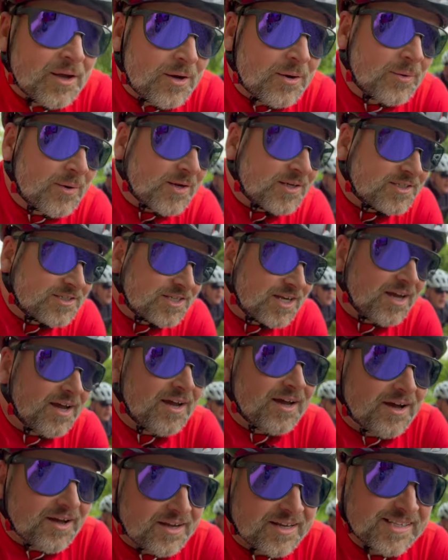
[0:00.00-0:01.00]
which
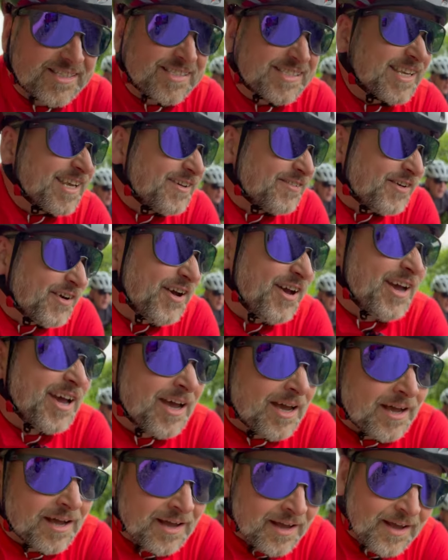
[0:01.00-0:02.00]
I can see if I
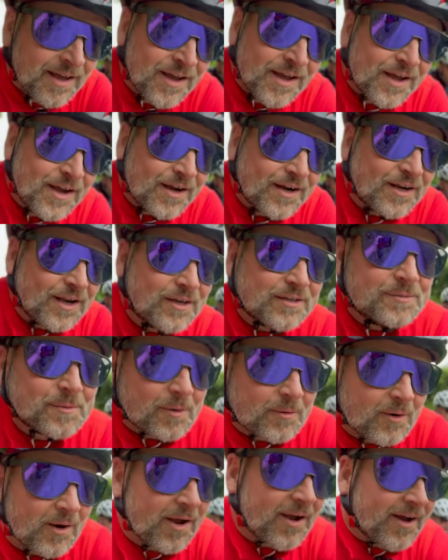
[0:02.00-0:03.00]
close my
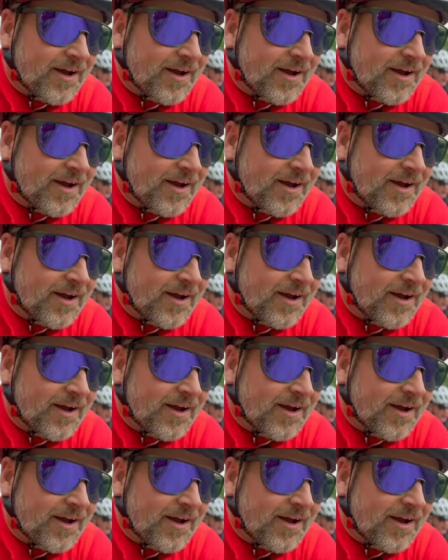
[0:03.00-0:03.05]
right